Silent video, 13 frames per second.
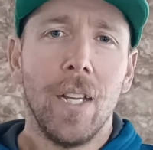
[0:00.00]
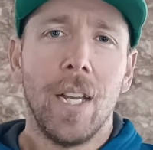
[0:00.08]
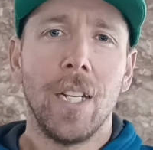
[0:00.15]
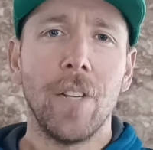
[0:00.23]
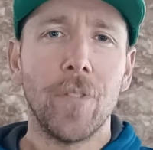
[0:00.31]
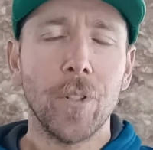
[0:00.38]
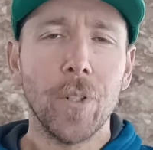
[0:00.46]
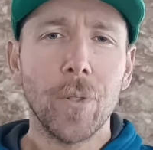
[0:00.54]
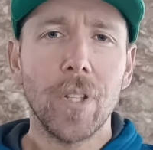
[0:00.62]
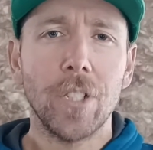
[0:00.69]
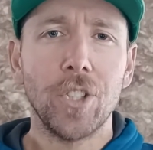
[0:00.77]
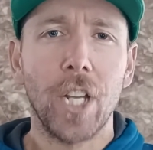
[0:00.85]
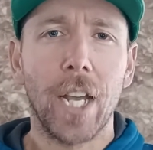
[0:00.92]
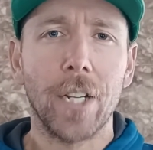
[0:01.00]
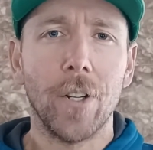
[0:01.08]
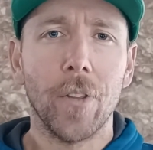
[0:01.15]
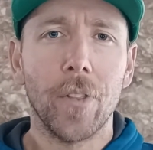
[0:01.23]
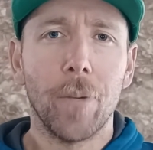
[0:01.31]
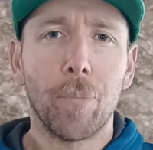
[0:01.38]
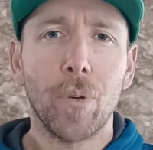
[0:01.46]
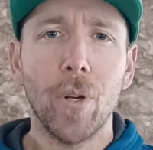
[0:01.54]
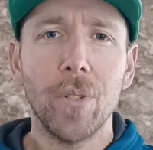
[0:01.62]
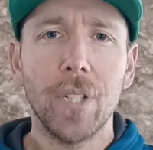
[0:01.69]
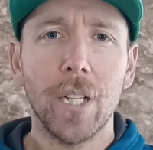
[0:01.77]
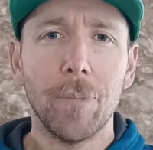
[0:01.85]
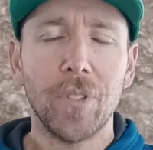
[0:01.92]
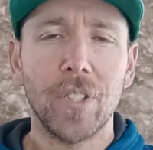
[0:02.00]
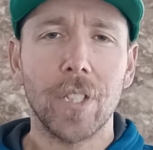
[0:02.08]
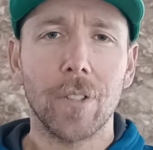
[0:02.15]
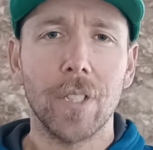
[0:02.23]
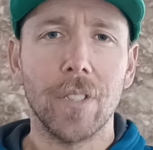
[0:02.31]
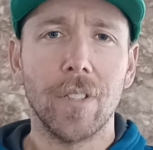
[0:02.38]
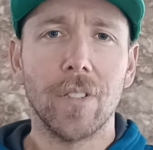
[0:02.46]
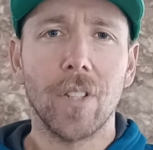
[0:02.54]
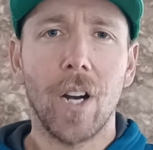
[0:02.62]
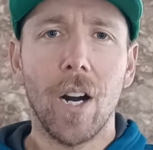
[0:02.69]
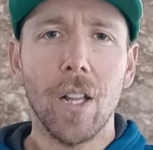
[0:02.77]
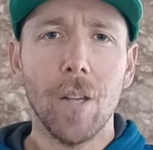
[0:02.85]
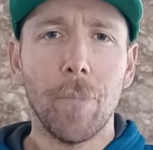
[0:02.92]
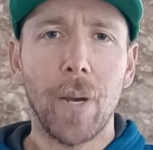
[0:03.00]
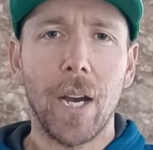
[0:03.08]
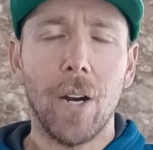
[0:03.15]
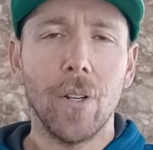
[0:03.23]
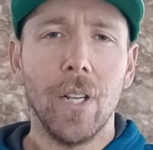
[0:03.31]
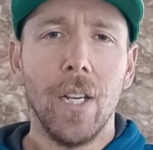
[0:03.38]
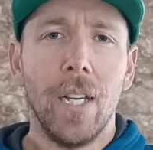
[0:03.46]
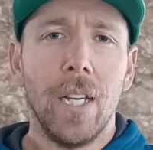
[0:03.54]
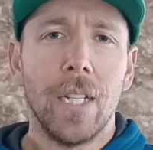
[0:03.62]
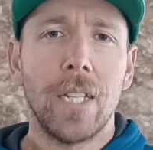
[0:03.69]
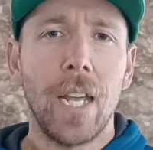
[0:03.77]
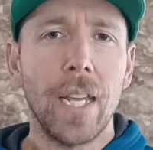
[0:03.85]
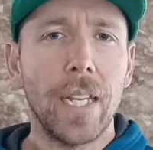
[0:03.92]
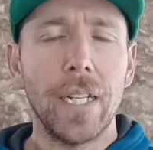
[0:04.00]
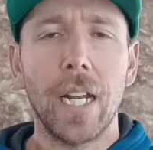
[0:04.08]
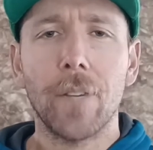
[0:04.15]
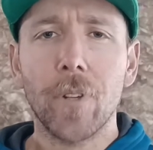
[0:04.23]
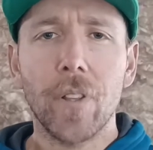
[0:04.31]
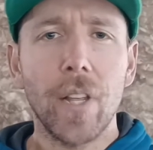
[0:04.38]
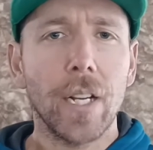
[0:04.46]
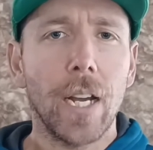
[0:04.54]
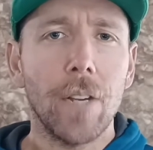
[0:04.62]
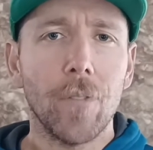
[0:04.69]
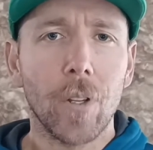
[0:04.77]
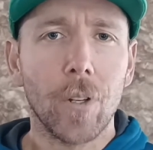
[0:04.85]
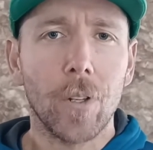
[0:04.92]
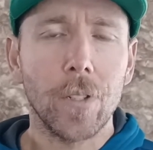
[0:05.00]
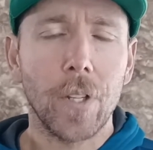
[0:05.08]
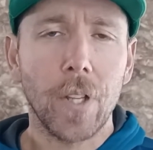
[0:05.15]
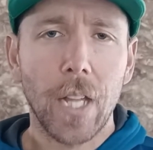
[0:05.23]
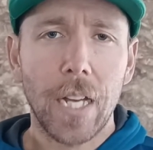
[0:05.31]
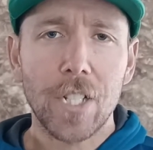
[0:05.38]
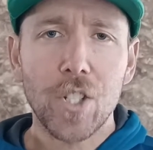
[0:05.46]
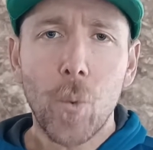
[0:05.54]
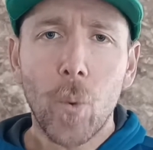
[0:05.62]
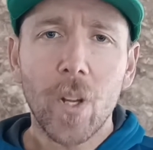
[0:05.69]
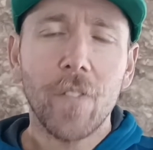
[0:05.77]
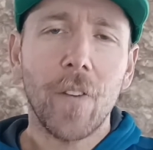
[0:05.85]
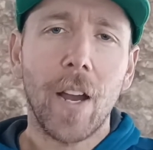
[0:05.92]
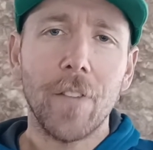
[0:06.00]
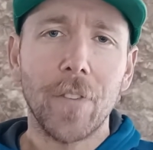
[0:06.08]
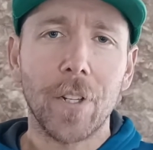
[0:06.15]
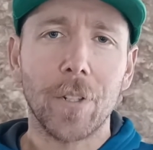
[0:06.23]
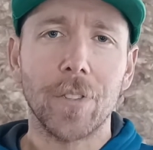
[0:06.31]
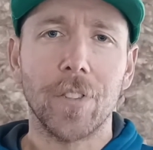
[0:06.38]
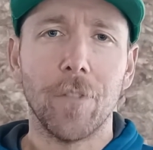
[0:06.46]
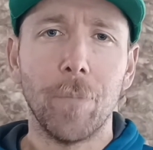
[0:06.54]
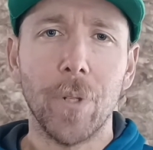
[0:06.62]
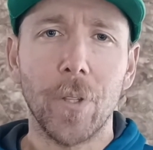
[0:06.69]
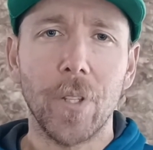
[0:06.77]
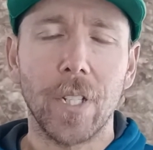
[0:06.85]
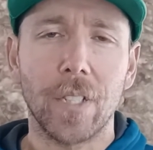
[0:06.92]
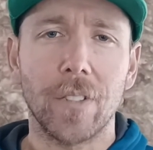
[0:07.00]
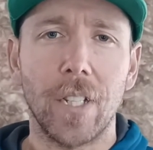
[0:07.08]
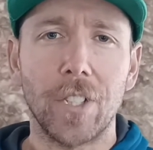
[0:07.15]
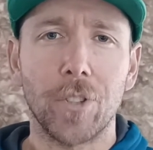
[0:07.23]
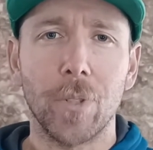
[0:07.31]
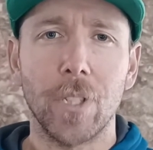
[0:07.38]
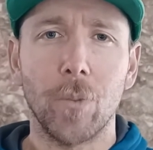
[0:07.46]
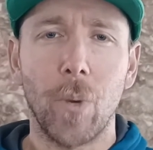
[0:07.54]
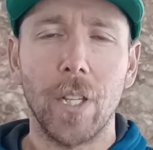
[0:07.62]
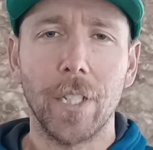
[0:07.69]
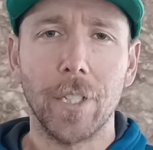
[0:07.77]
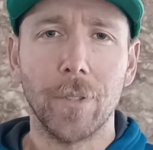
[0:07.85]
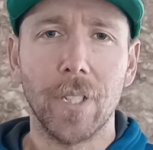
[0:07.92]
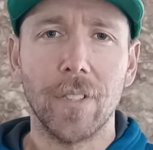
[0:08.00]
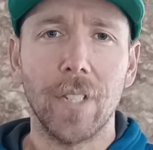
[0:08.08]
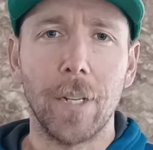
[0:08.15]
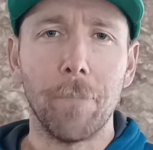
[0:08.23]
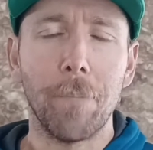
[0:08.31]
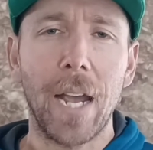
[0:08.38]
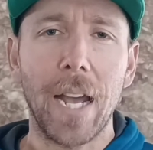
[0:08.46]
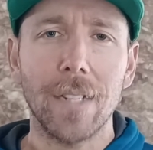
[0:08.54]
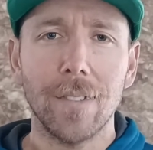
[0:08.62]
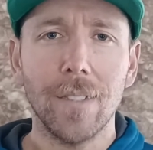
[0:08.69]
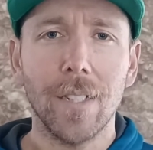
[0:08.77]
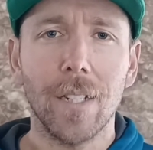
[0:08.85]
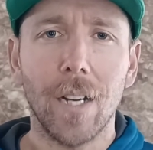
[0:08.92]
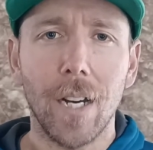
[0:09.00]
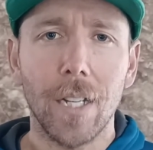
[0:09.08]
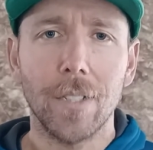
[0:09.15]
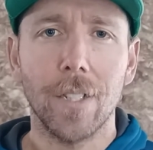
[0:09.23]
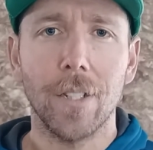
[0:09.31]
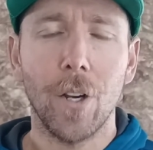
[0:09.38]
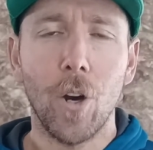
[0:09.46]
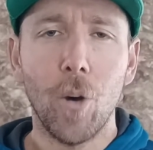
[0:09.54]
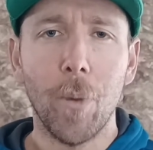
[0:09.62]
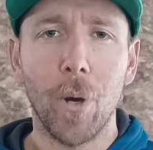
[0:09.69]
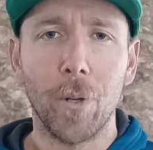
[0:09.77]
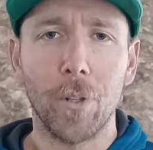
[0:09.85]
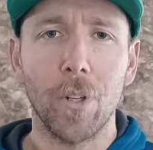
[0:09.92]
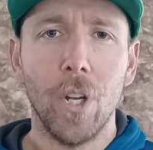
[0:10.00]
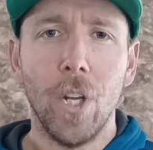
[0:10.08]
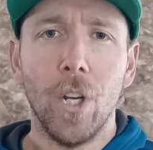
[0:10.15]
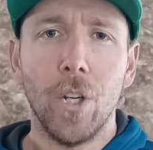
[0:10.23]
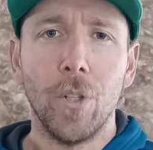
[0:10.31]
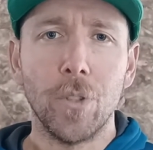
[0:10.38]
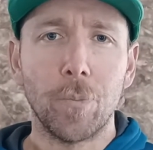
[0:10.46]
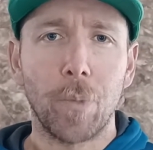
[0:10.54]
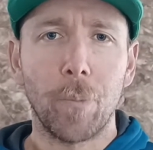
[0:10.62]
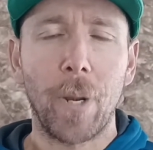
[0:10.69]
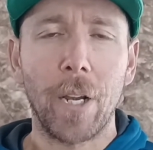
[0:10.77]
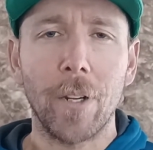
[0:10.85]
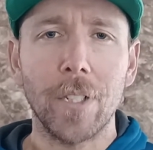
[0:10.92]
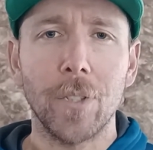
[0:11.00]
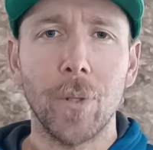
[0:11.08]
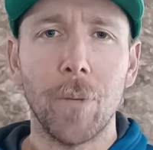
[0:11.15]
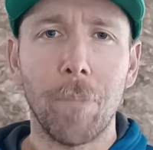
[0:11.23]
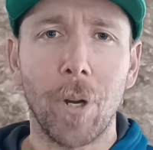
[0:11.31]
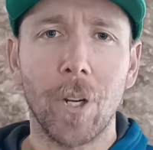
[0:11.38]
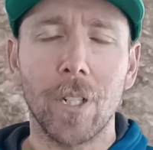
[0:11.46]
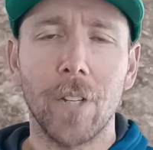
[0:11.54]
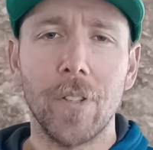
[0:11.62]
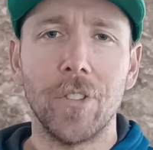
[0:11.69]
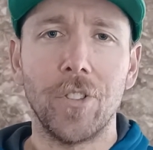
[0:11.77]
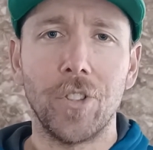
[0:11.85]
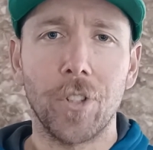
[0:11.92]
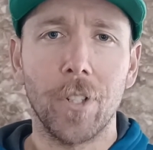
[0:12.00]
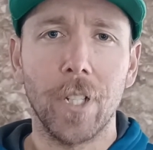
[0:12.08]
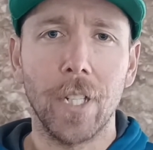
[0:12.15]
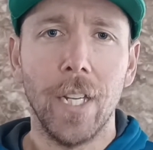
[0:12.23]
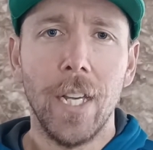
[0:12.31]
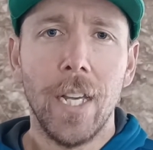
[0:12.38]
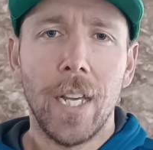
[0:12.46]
And if you're new to the channel, the pro tip series is all about taking everything I've learned in the last 25 years of building accessory dwelling units and passing it on to the homeowner who's preparing to embark on this journey.